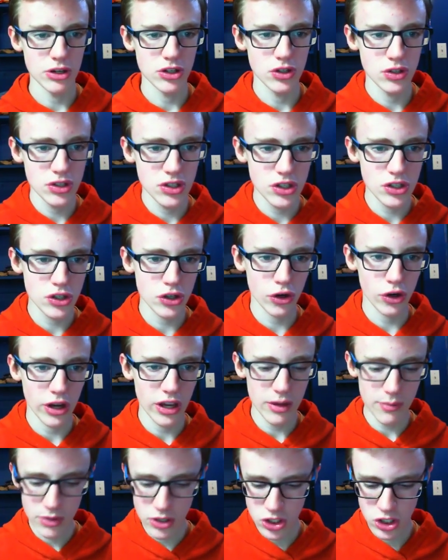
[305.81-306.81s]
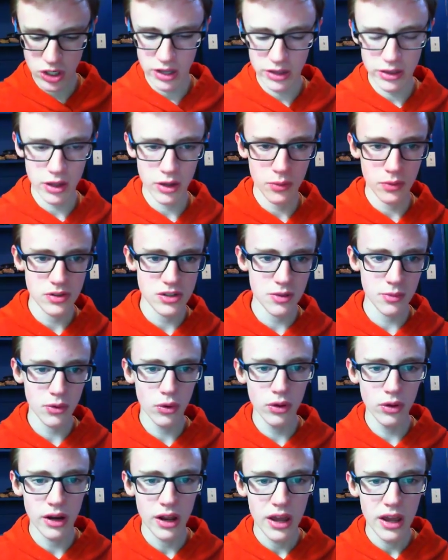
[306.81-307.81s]
So this is our image and then with
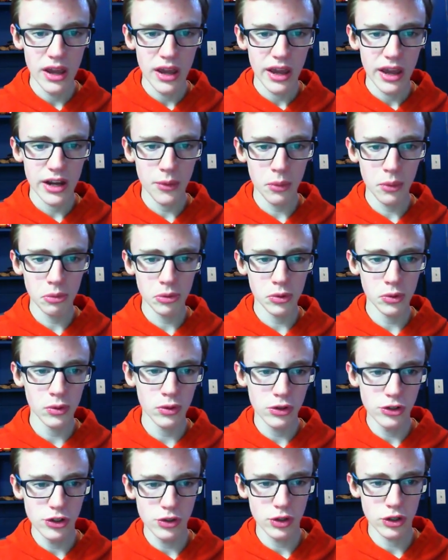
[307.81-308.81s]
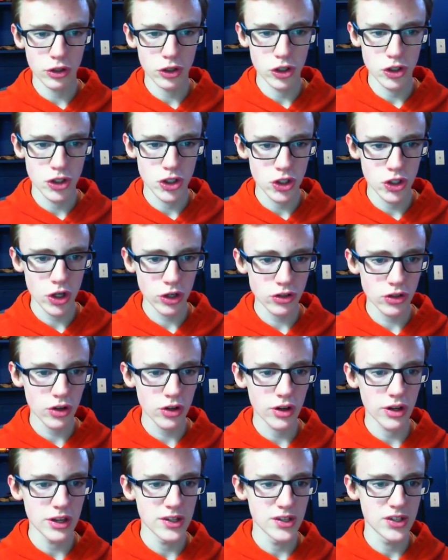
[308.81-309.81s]
semicolon. And then what we're going to do in our constructor
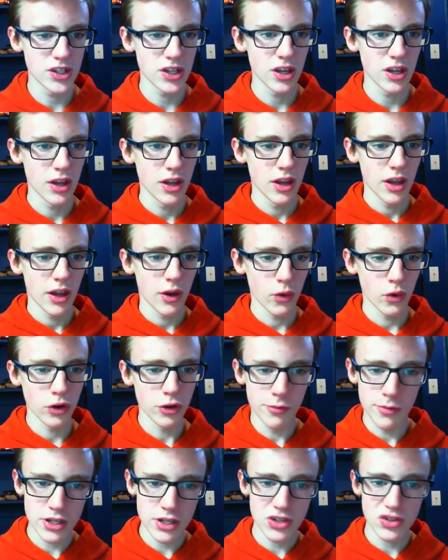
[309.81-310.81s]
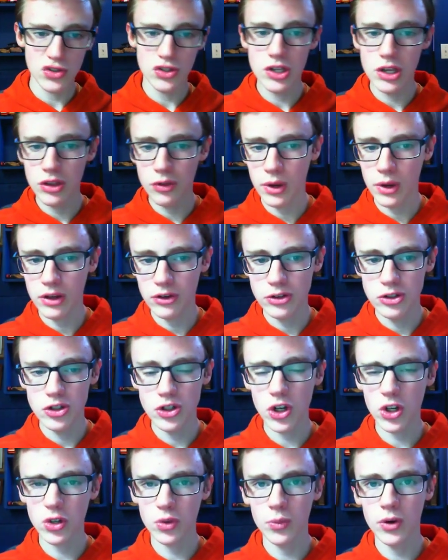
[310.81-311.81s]
is uh, because you see the way
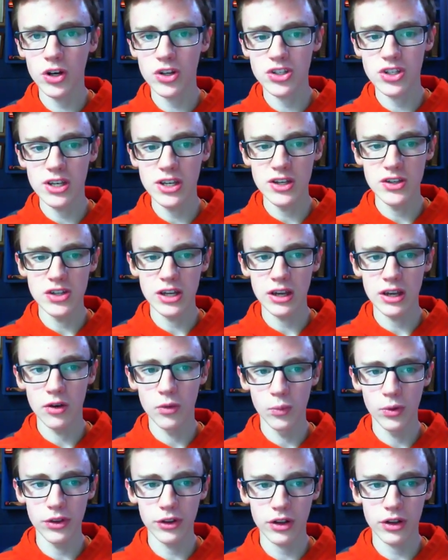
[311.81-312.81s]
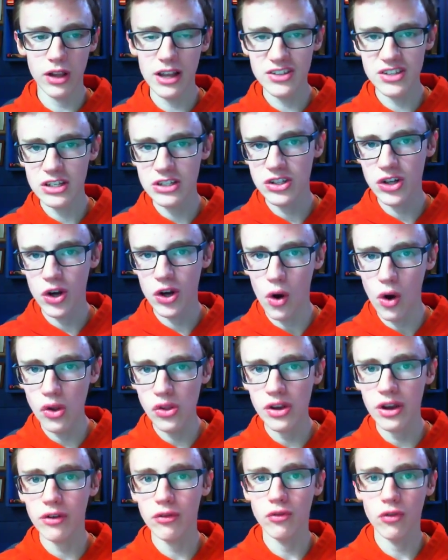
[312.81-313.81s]
extractor works is when the class gets
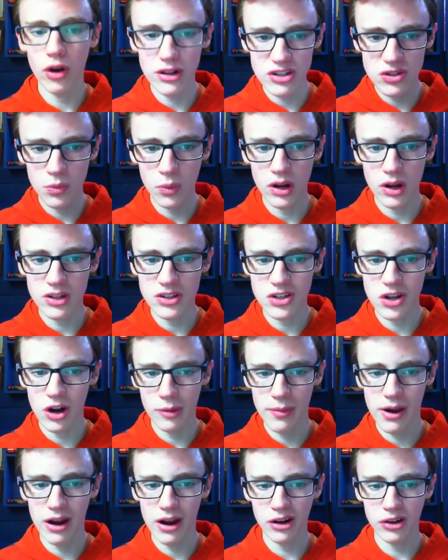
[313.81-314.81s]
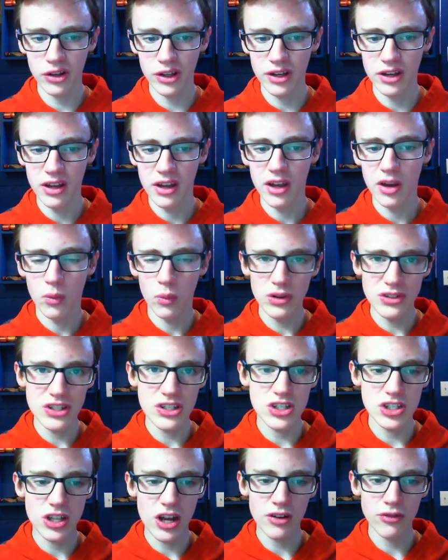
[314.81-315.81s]
called, it runs once automatically. Once it's
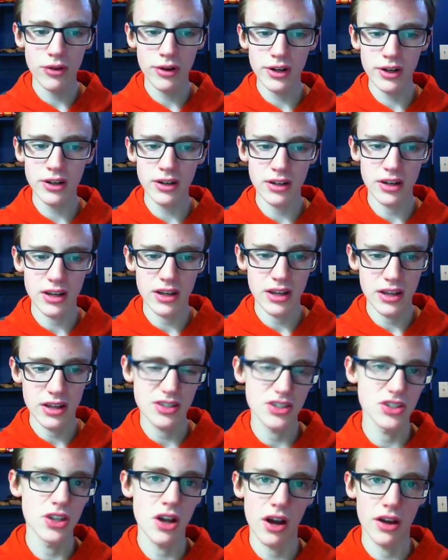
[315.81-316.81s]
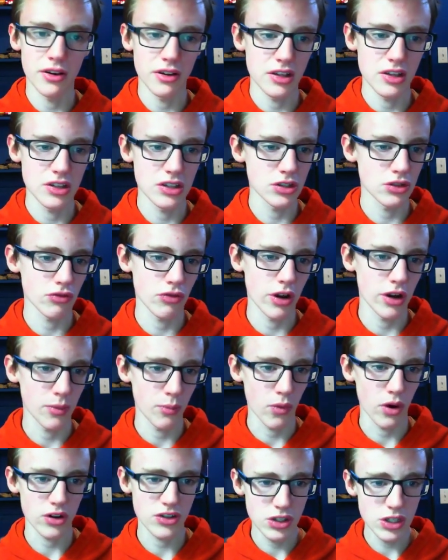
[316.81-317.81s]
done running, it's done. It doesn't run
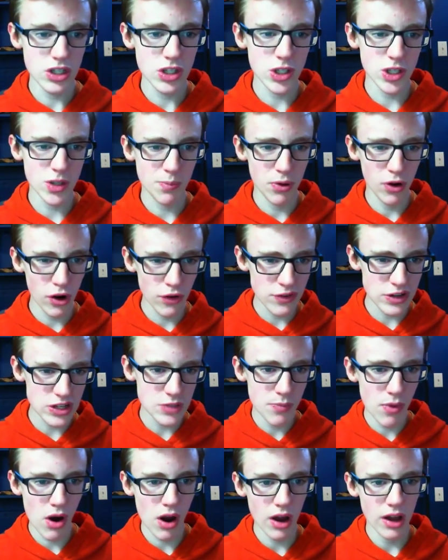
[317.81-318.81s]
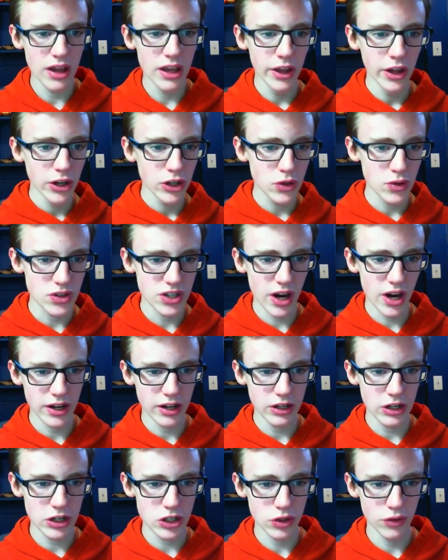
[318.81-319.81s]
anymore. So this is the perfect spot to assign
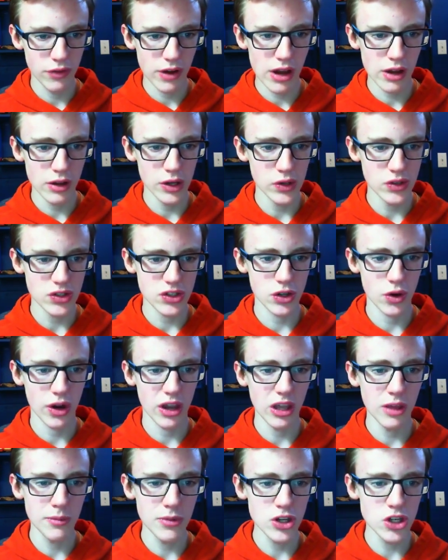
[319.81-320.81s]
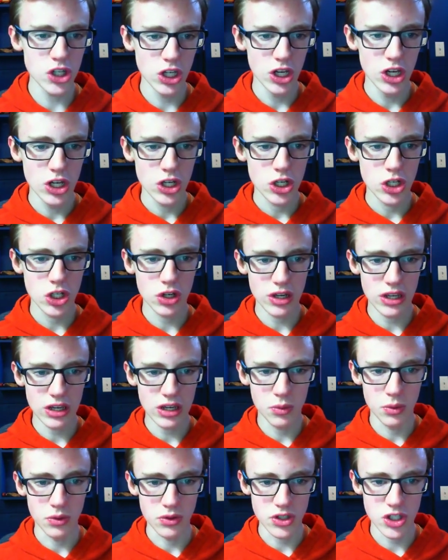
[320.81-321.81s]
initial values. So image should
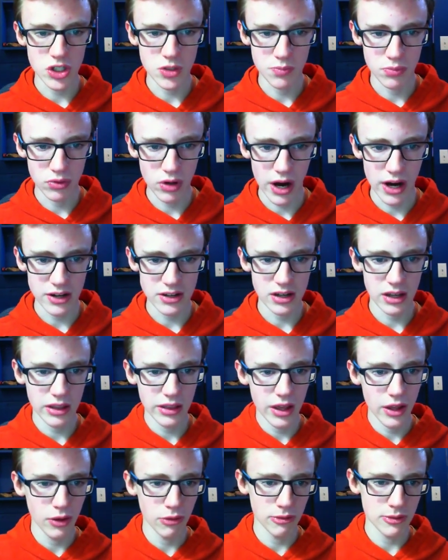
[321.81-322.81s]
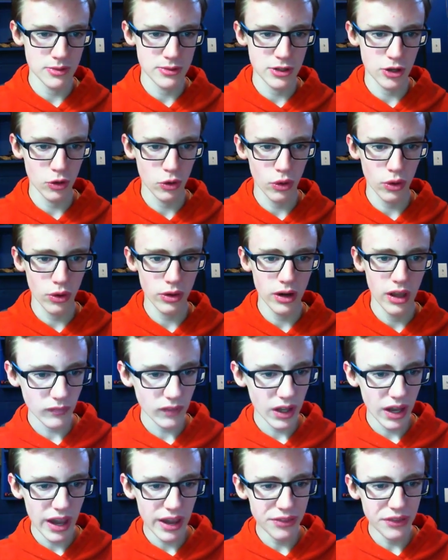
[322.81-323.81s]
equal sprite and along with a semicolon.
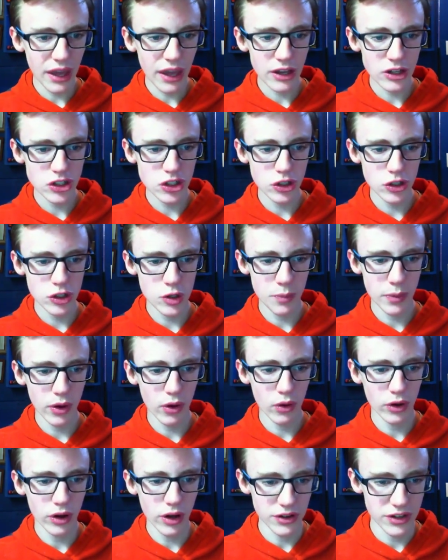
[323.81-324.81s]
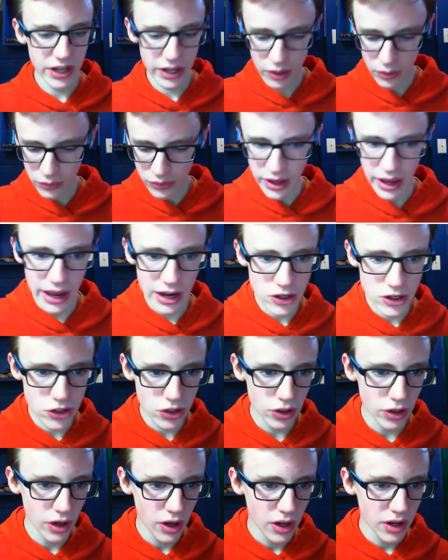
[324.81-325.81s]
And that actually should be all good. Take out that
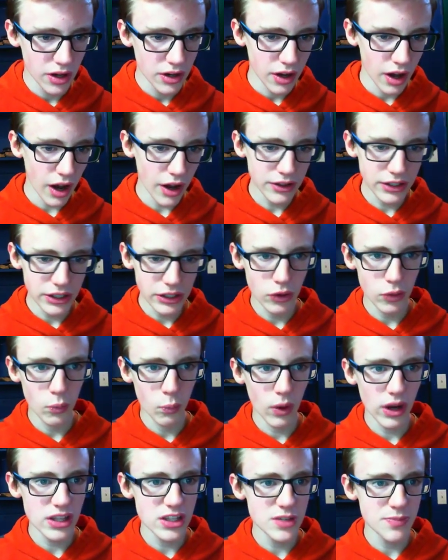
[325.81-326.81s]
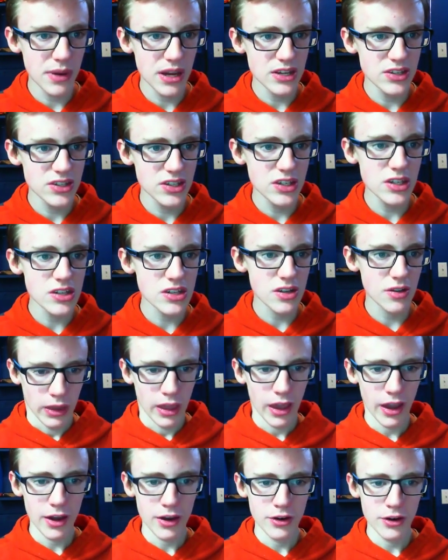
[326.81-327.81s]
extra unneeded white spaces.
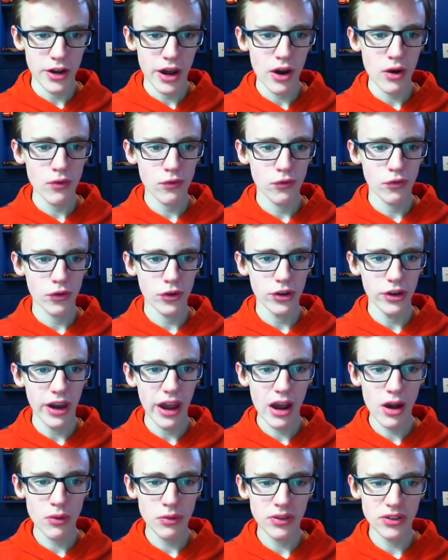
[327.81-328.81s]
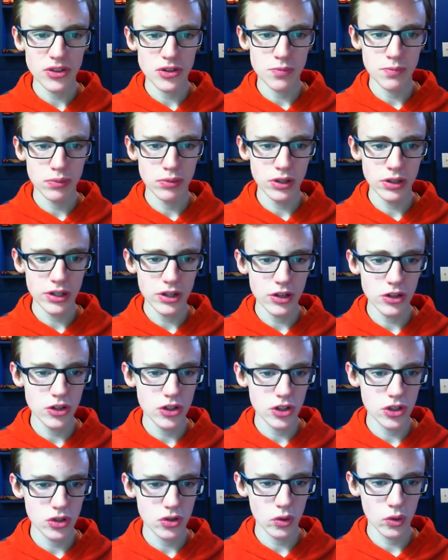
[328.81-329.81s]
And now, for now, that's pretty good.
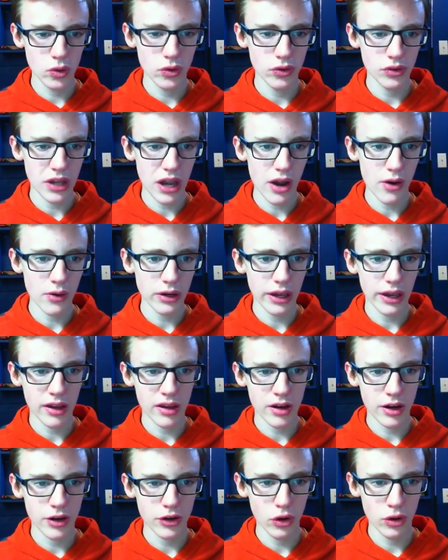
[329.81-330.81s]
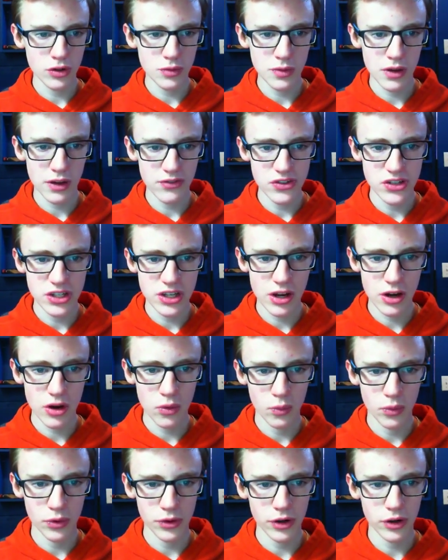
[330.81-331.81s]
Just scrolling down, and I notice we have cout.
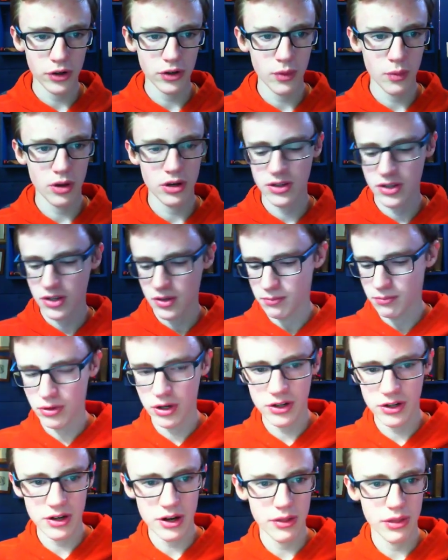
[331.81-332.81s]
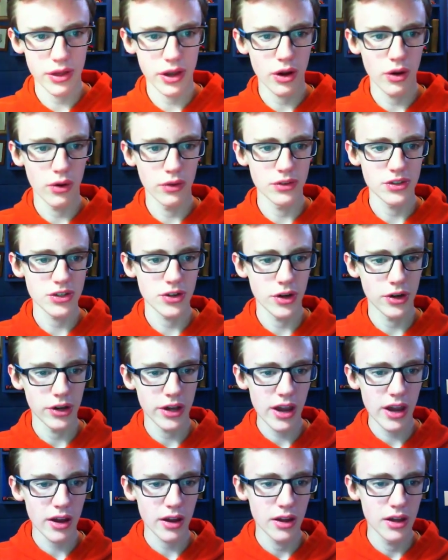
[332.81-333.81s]
We're not going to want to print anything out on the screen
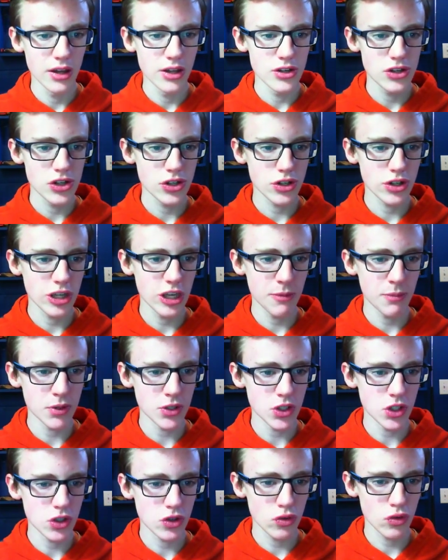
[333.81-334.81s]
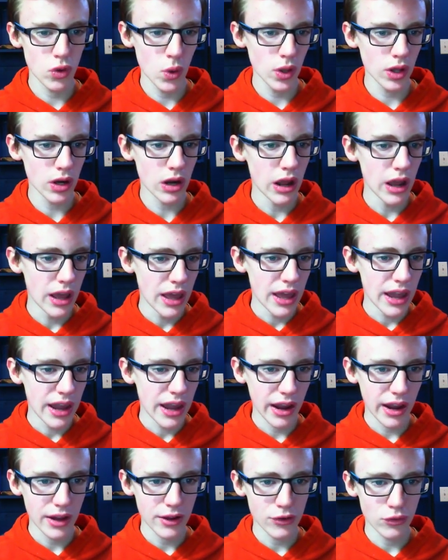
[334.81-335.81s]
yet. Just keep us scrolling,
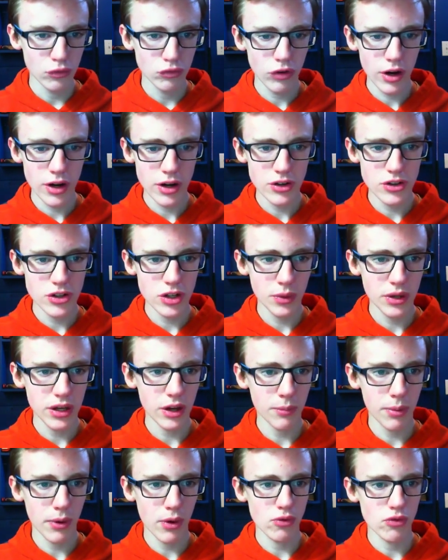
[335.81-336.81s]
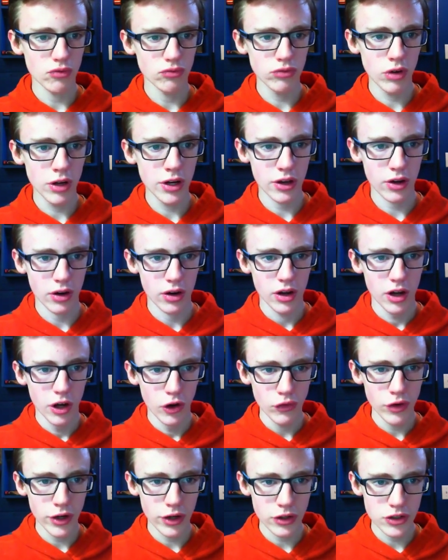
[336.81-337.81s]
and right until we get about right here
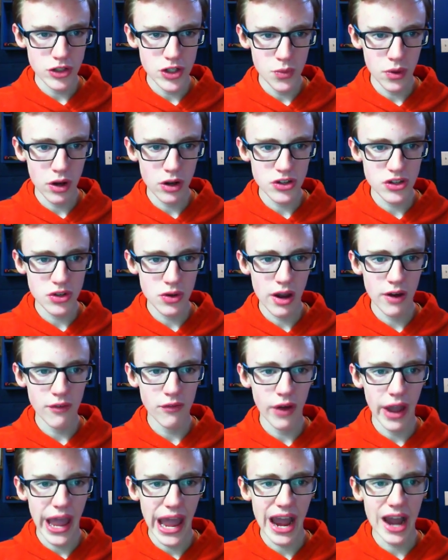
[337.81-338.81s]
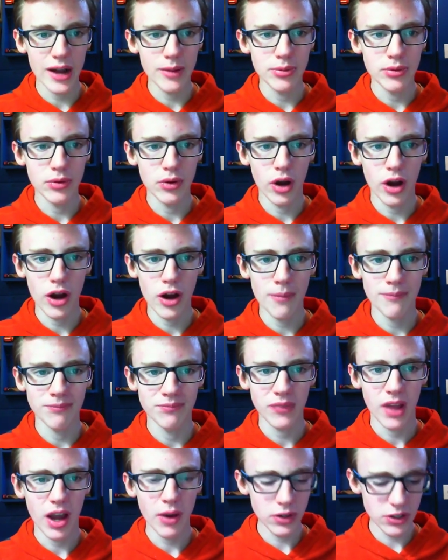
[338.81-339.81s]
right here. So we also have app. Um,
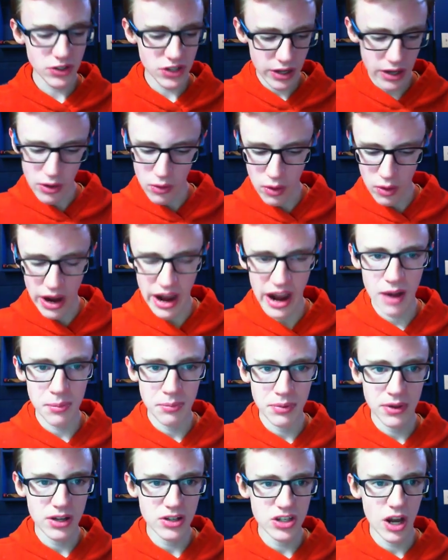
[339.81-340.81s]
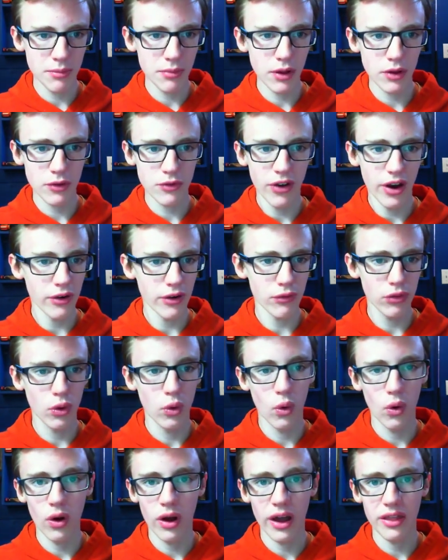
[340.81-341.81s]
I want to take out app because I'm not a fan of the
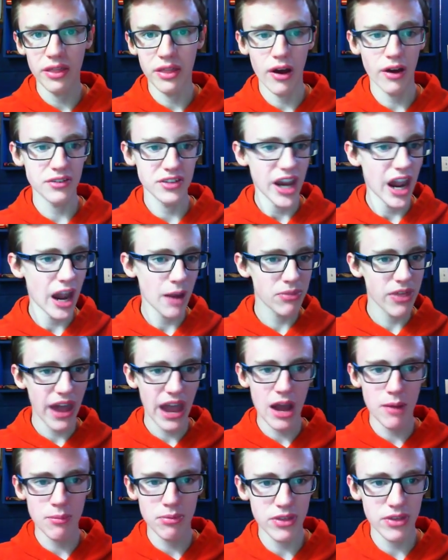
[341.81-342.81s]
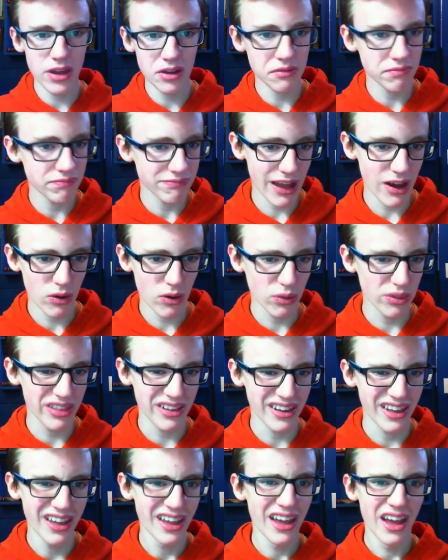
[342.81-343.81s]
whole the tap the app thing, that whole thing.
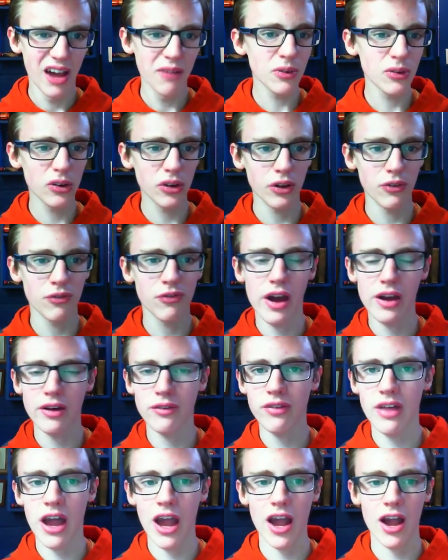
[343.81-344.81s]
I'm not really a fan of that.